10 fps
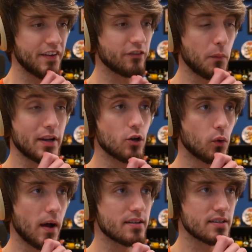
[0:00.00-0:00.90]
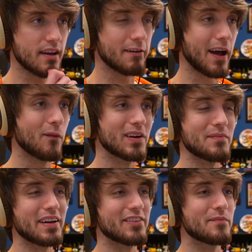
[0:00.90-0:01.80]
I think for my New Horizons town, I want to
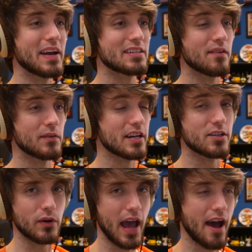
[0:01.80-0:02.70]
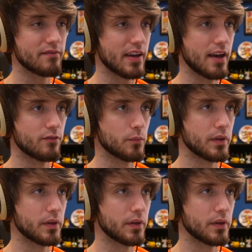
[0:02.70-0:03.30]
make the basement, which I don't have yet for